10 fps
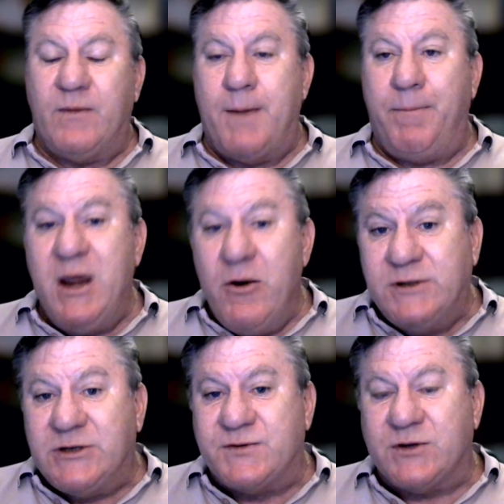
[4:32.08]

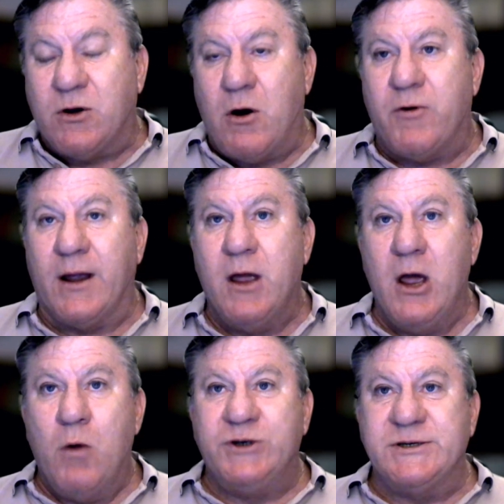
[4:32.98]
appearance of scarring,
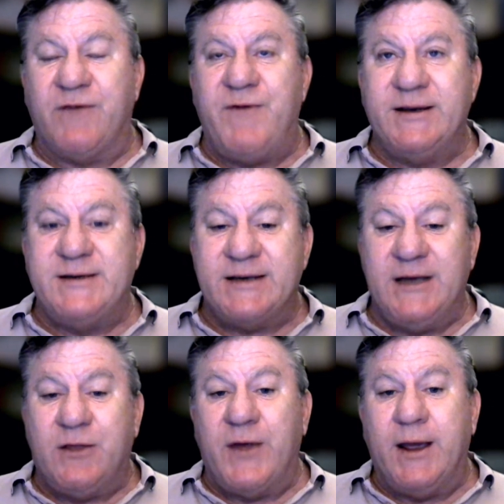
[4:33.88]
which is a
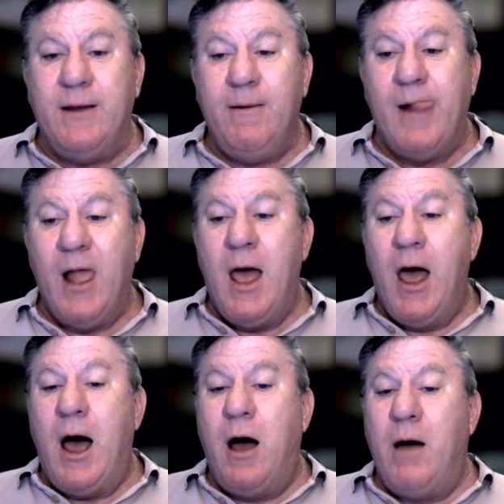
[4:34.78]
fantastic thing.
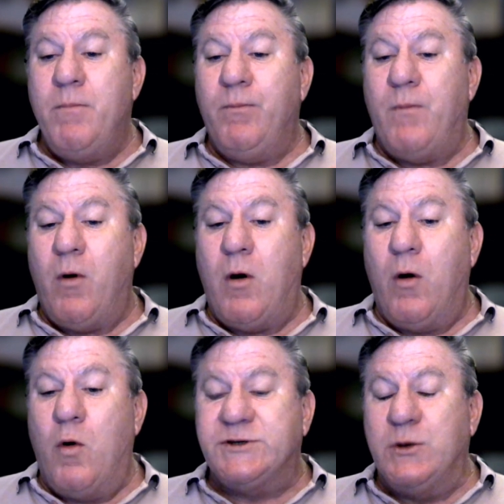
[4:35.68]

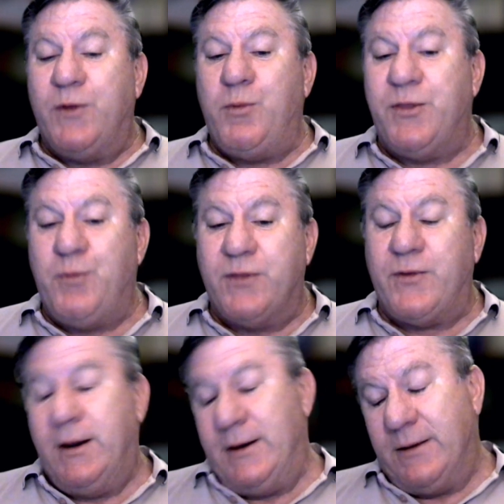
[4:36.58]
Also, with
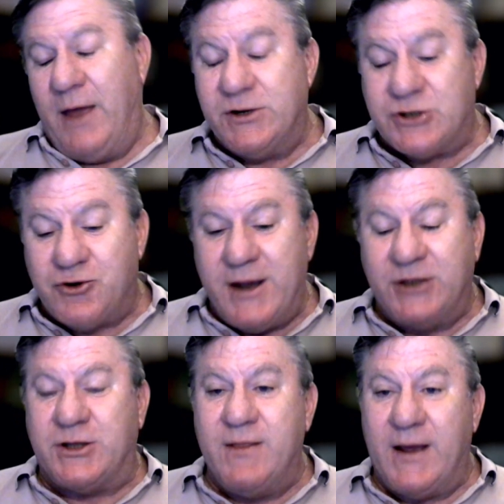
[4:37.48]
another
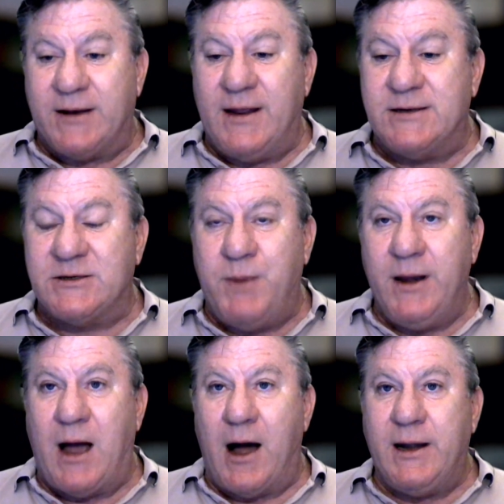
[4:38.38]
strange thing that
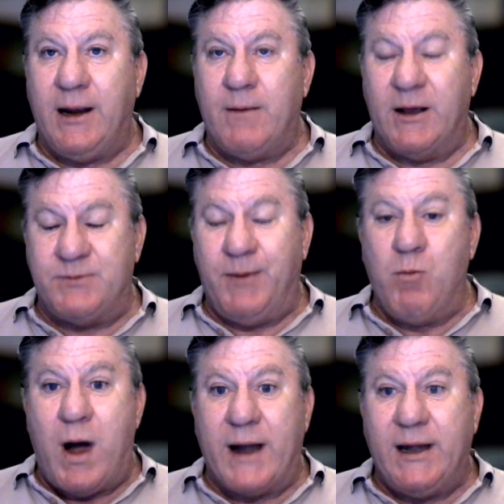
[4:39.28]
it's been
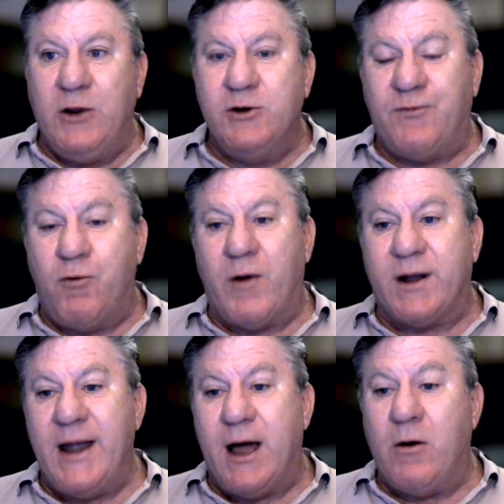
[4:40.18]
widely used for right
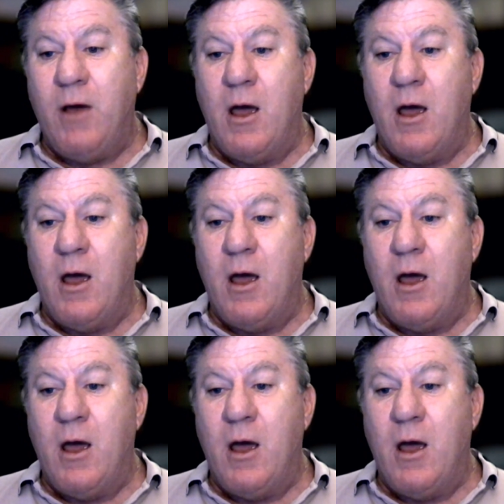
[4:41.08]
now